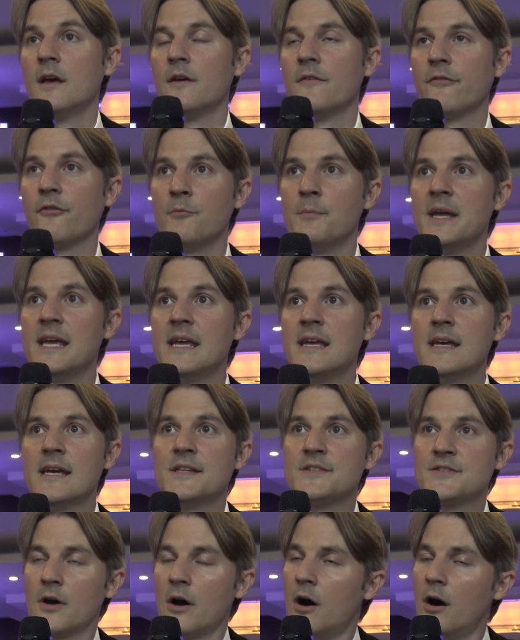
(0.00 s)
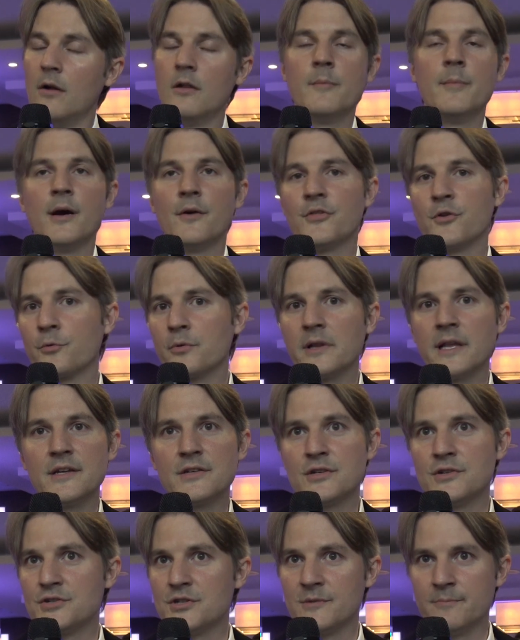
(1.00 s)
For me, it's all about the
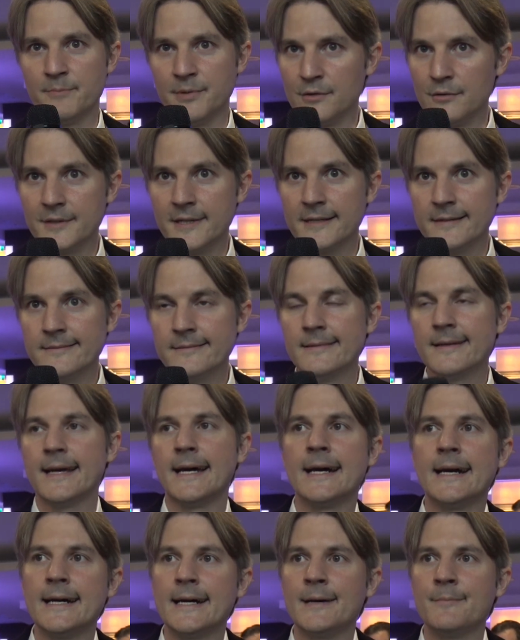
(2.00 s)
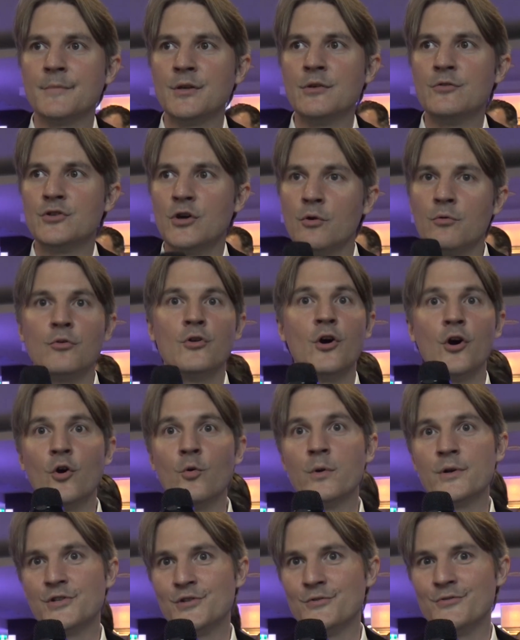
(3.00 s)
relationship building. You don't know
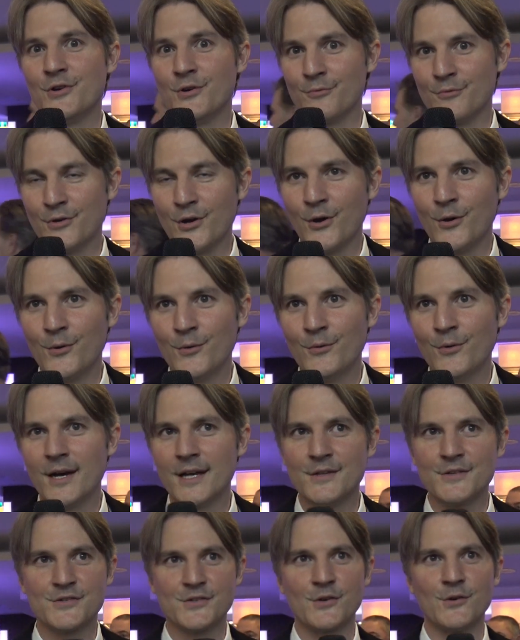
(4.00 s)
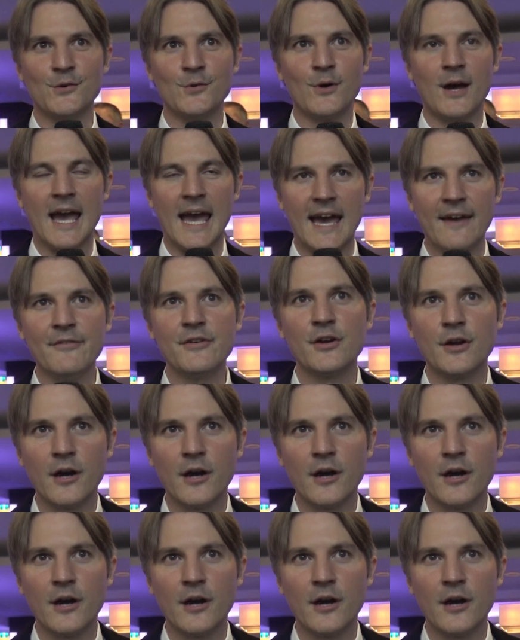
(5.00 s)
what you don't know. And so having